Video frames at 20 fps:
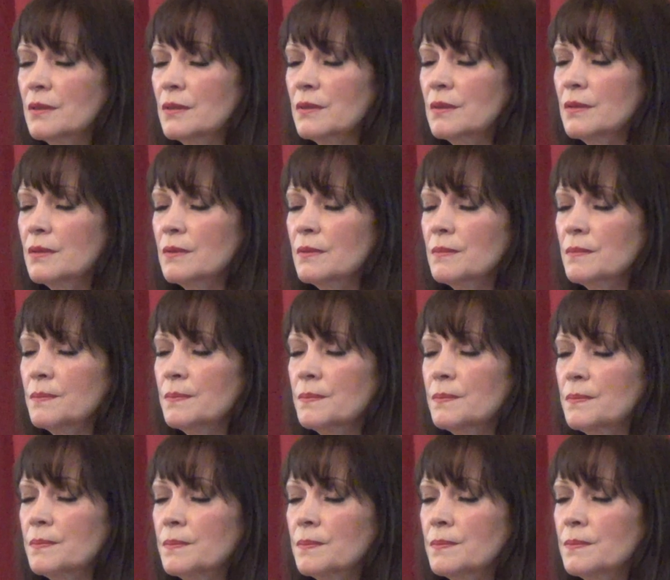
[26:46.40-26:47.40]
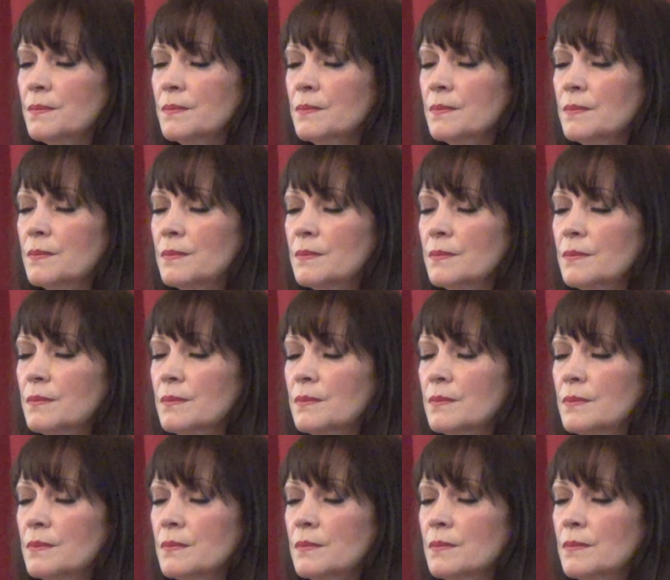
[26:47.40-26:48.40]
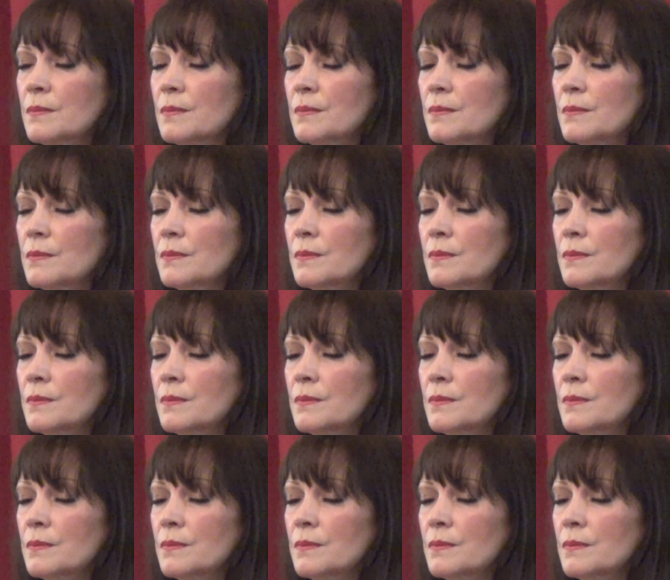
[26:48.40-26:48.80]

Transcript: (silence)